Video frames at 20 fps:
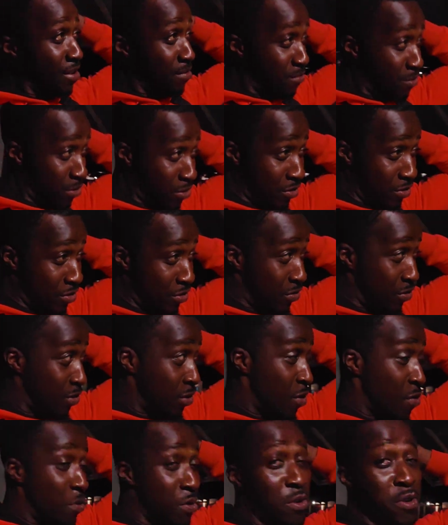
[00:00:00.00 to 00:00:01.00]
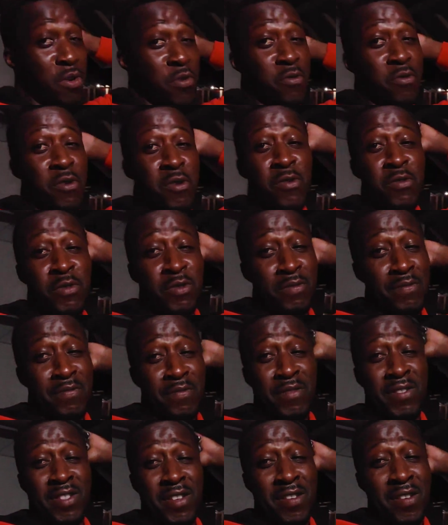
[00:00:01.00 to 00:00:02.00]
because there was no one on the road.
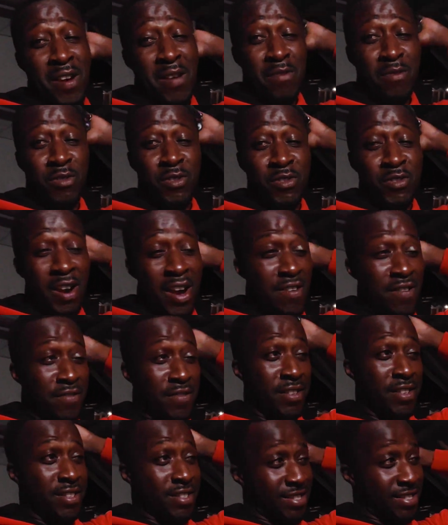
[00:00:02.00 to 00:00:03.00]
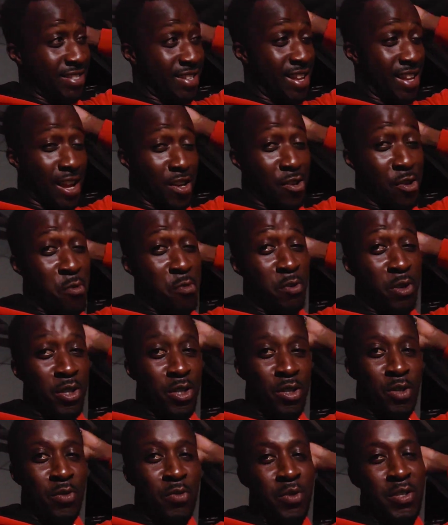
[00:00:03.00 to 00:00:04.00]
So I was driving like I normally
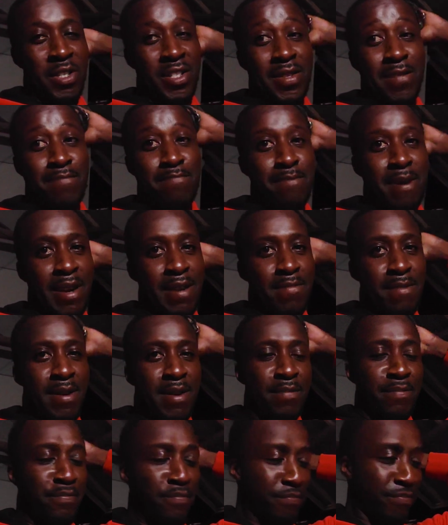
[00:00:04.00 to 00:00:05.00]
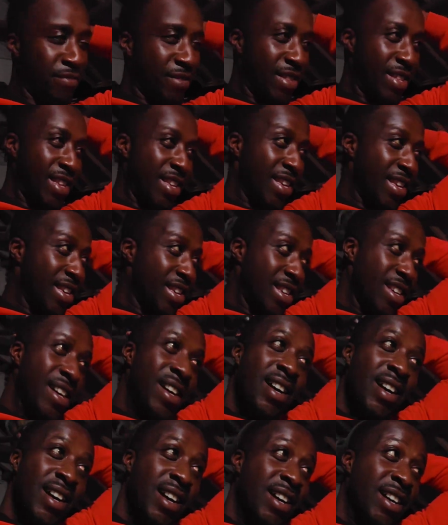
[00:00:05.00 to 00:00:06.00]
do, which is a madman.
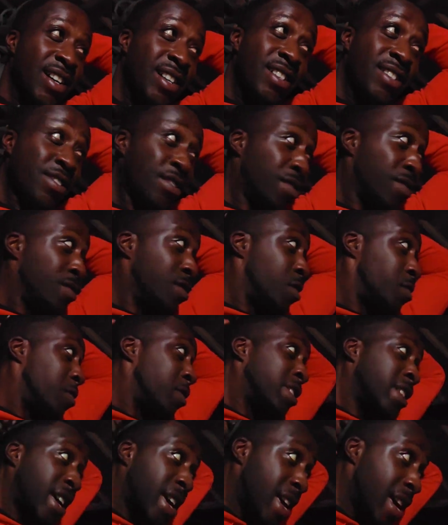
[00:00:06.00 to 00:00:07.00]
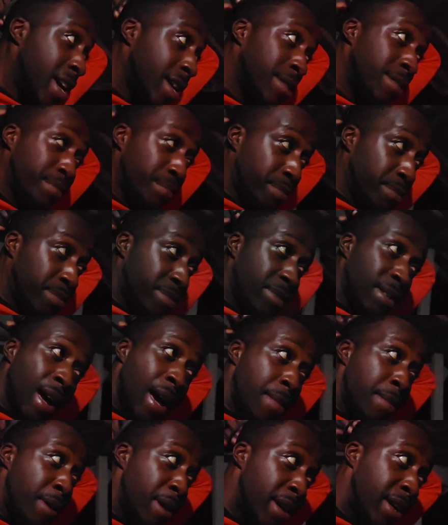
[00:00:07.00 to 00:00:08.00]
Uh, so no one's here yet.
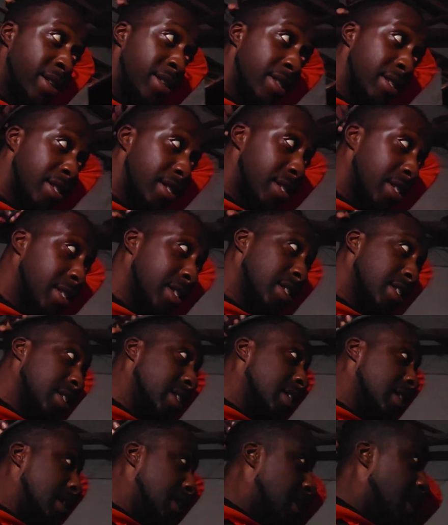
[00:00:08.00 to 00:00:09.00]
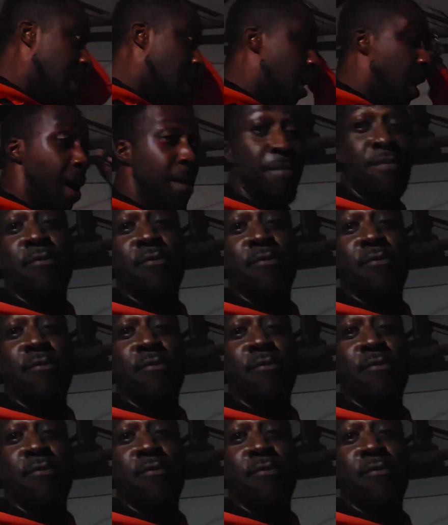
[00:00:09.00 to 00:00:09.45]
I'm here. I'm